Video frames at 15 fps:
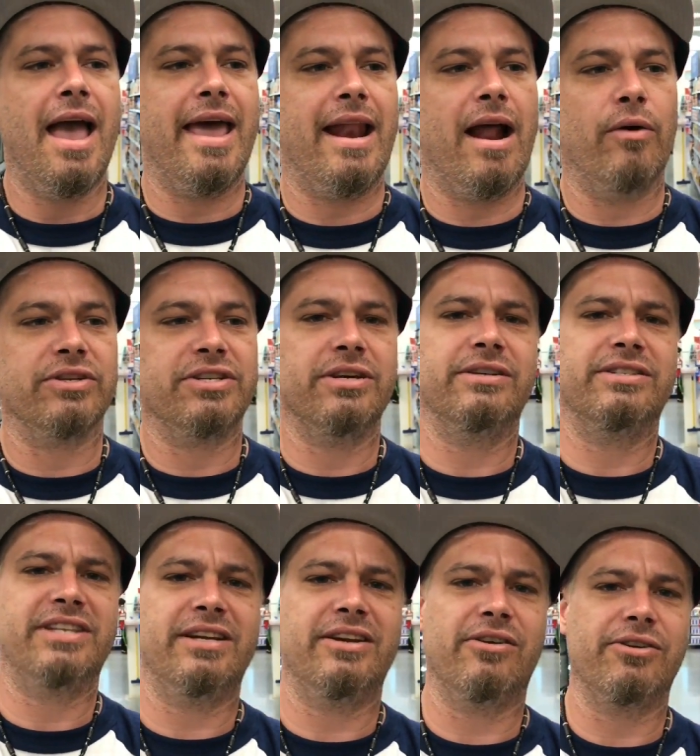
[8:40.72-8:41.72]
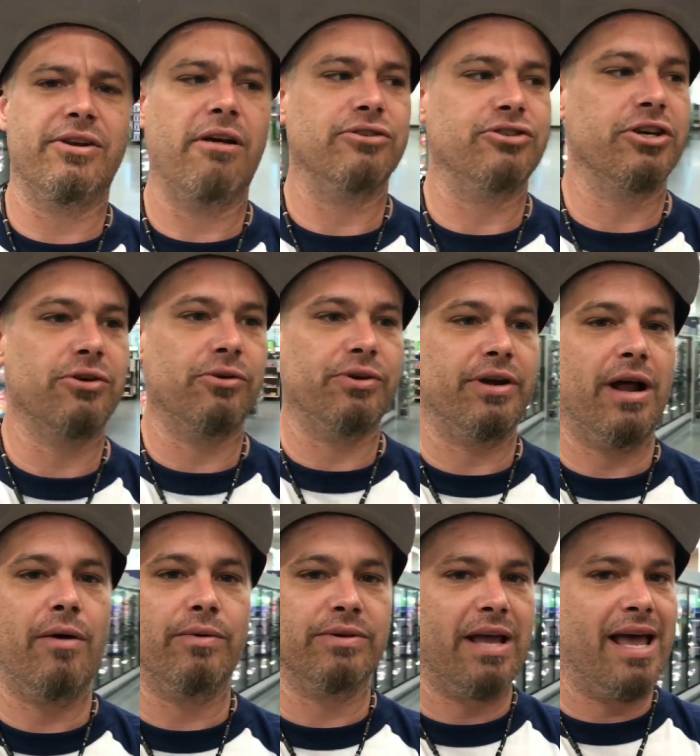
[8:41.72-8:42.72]
And I was here, sitting here in Dollar General, and
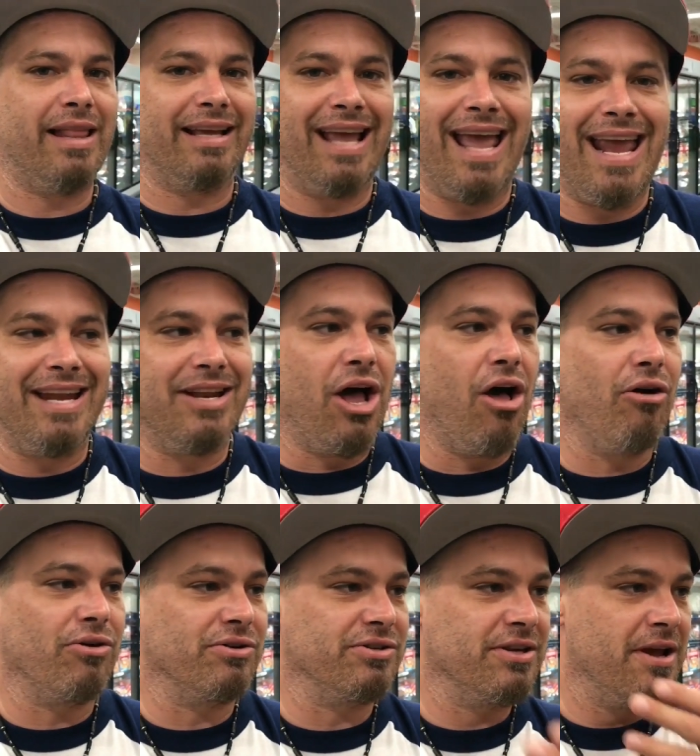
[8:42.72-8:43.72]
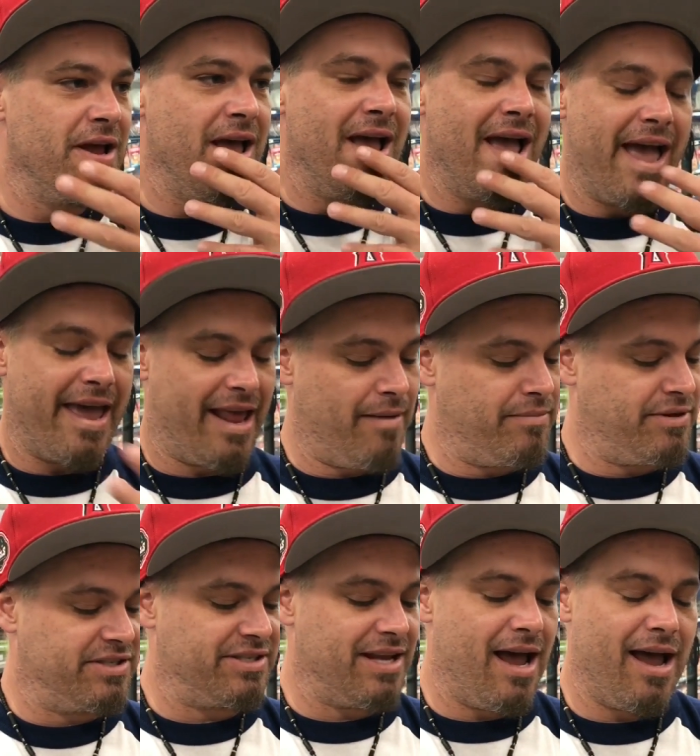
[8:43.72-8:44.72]
I was I had like eight dollars, and I'm
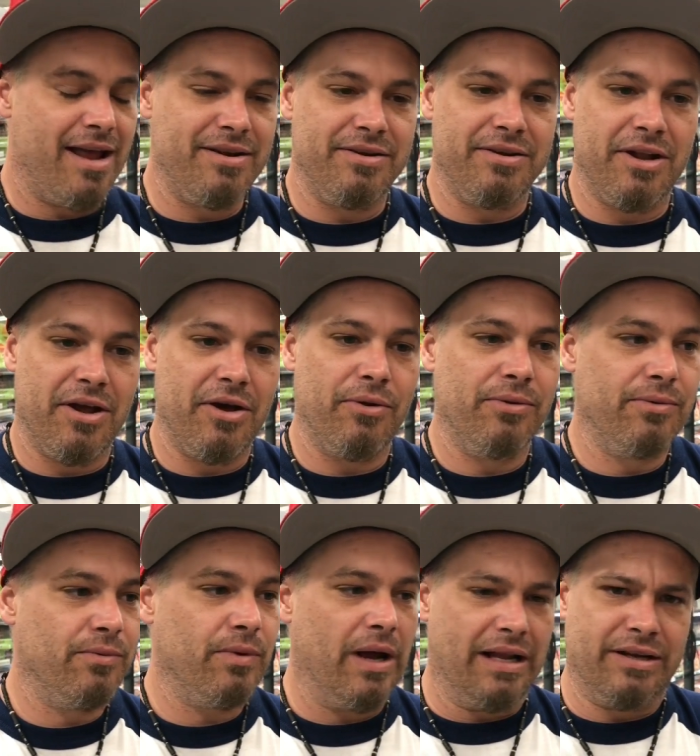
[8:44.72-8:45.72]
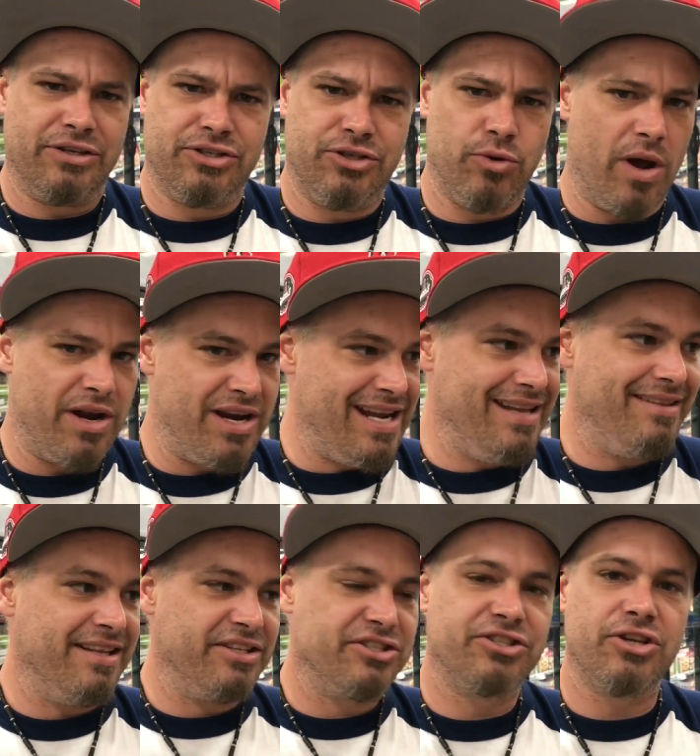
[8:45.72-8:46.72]
deciding, you know, do I
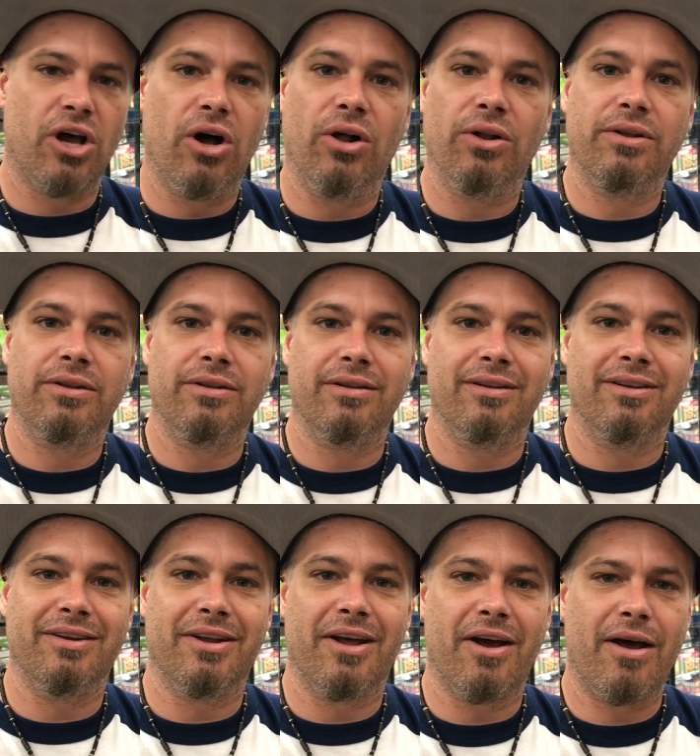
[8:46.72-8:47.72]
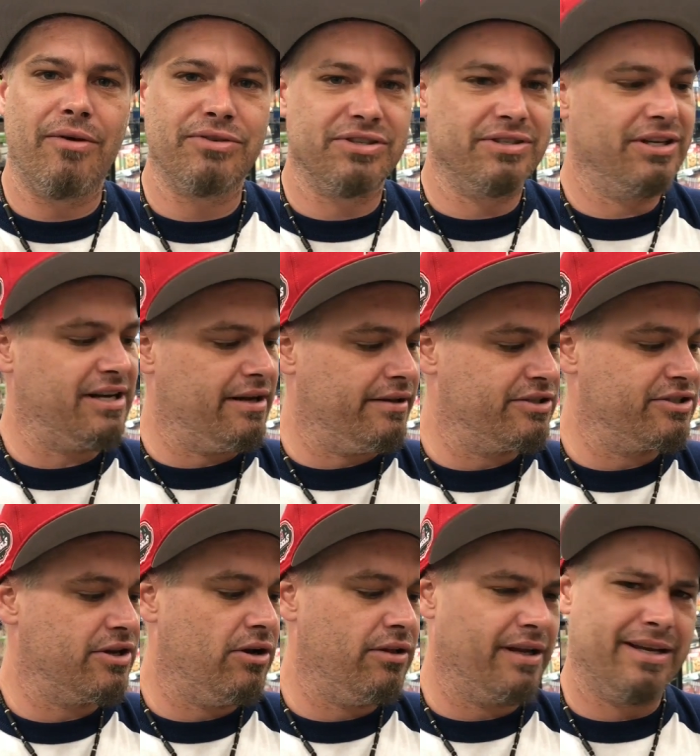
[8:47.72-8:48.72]
need this salt? You know, I was just looking at the
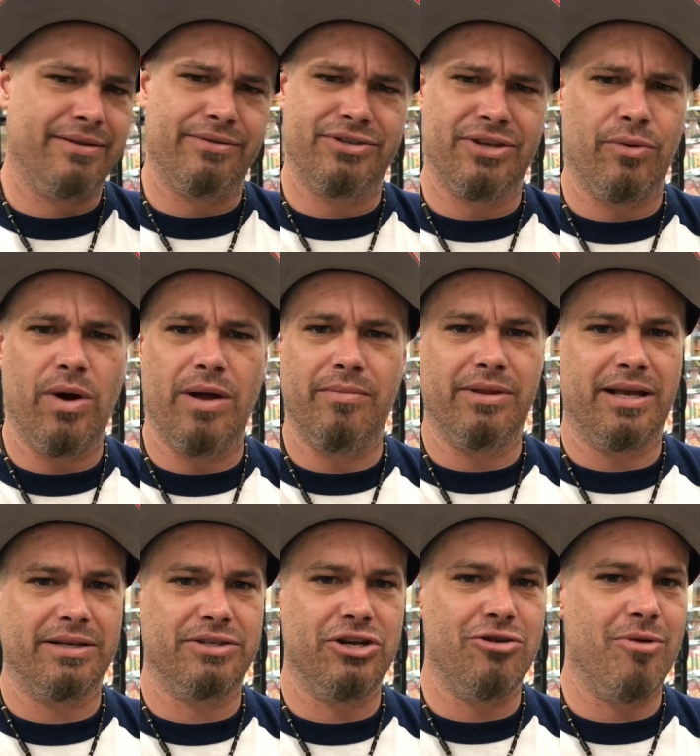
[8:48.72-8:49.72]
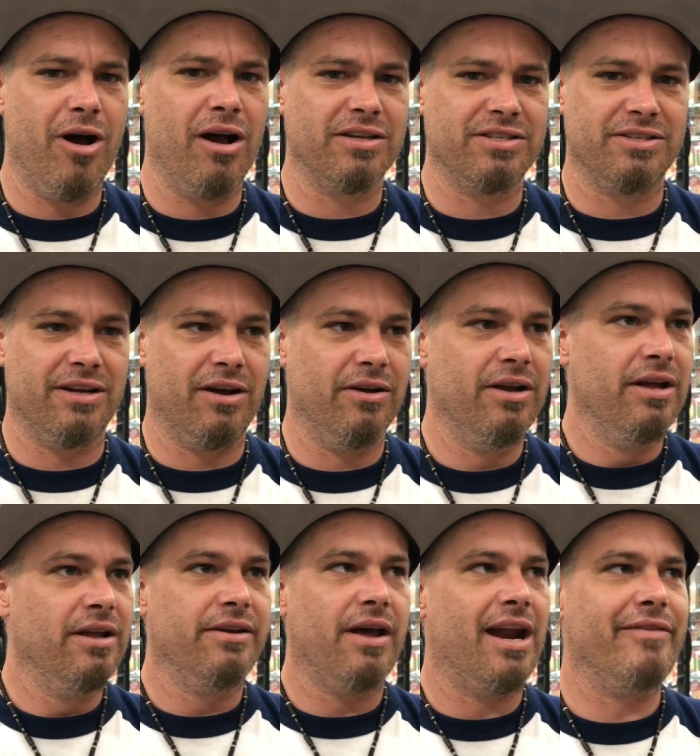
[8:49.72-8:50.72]
salt like it's it went like two bucks, you know,
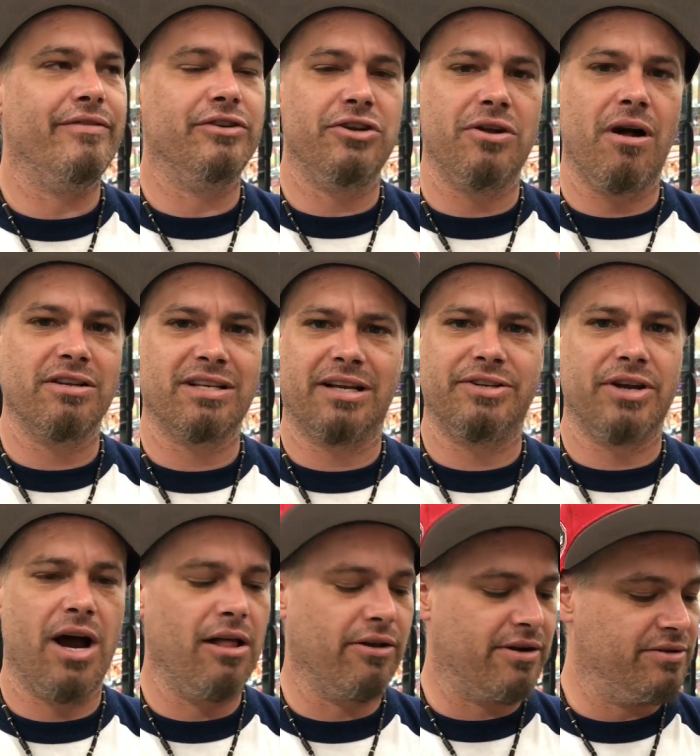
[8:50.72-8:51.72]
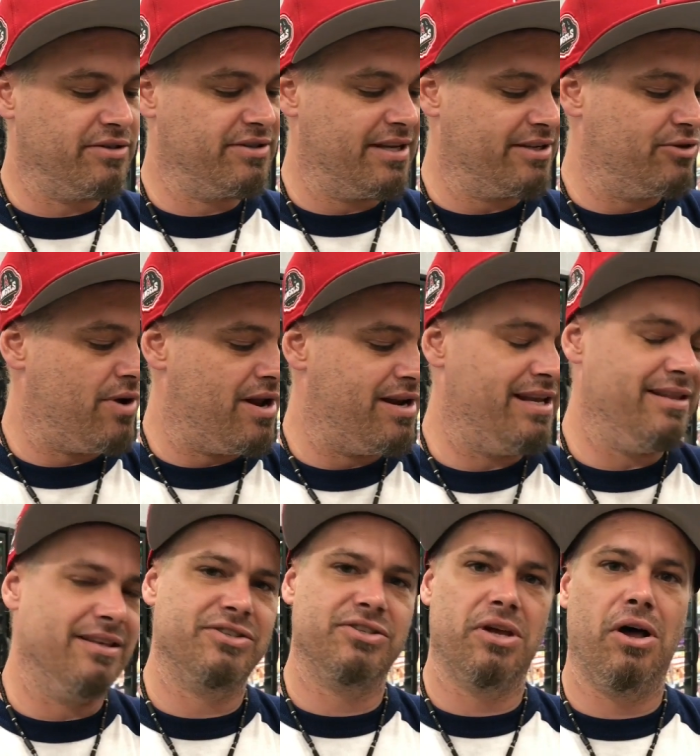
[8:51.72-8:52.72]
not even two dollars, like a dollar, and I was just like, do I
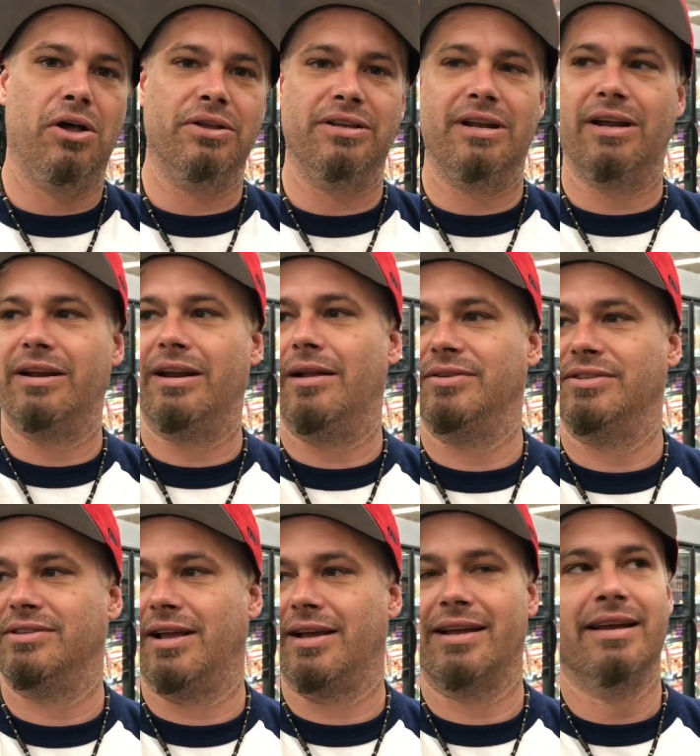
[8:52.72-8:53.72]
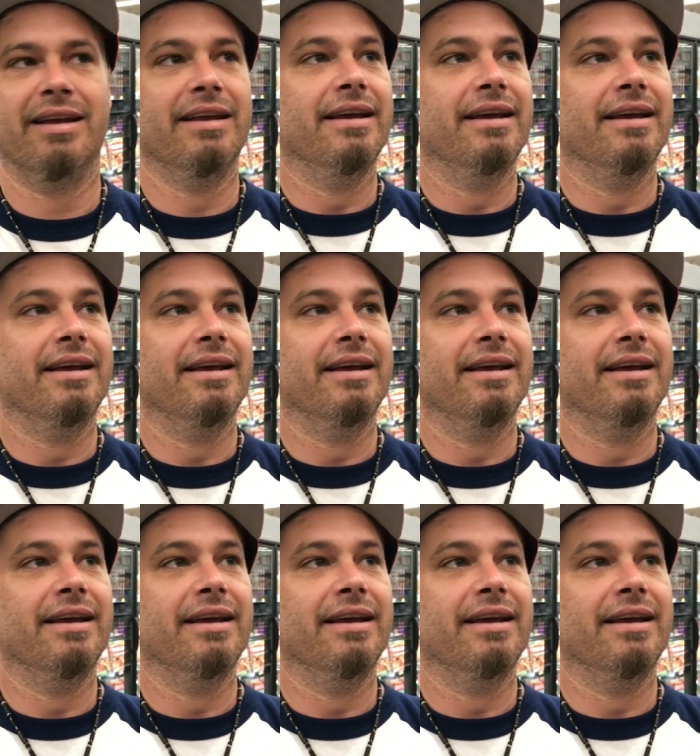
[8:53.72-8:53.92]
need this salt? You know, and I'm just like,